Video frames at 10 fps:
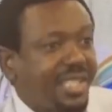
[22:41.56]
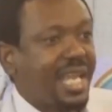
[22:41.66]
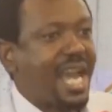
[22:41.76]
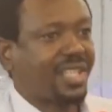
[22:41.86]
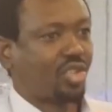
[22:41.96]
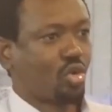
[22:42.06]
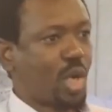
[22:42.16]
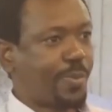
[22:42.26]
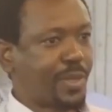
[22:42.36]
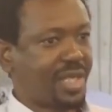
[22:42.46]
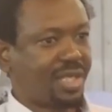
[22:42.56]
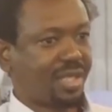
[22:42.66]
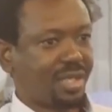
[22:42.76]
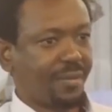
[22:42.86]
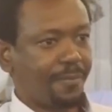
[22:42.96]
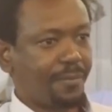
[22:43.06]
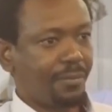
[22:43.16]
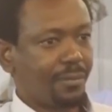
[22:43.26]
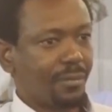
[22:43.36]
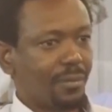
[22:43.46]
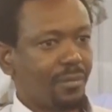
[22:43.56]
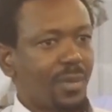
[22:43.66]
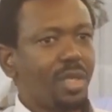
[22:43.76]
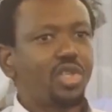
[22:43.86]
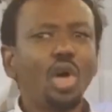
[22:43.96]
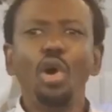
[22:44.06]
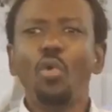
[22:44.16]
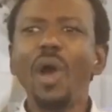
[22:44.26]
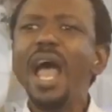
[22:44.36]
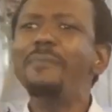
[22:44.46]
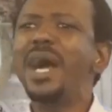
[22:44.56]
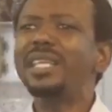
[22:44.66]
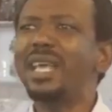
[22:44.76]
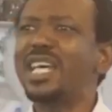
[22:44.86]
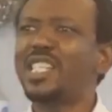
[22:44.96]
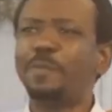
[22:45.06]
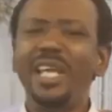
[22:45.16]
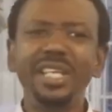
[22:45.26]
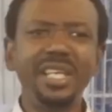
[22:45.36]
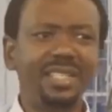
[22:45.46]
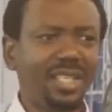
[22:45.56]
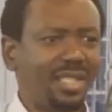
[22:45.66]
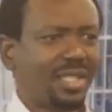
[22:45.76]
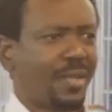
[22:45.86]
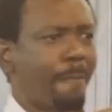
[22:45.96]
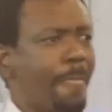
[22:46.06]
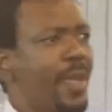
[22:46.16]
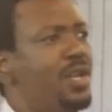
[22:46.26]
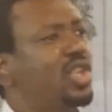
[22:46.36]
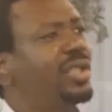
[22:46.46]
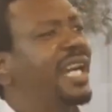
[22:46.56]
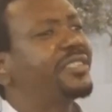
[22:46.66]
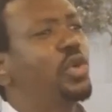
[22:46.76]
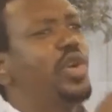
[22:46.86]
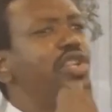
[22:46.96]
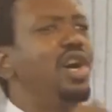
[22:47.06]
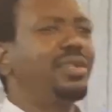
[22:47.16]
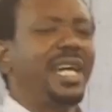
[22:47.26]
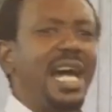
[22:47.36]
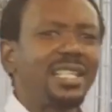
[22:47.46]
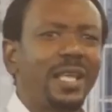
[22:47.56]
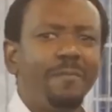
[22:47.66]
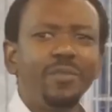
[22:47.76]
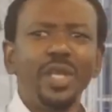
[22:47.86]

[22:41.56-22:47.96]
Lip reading: this earth to operate. So, why am I explaining this? So that you will know that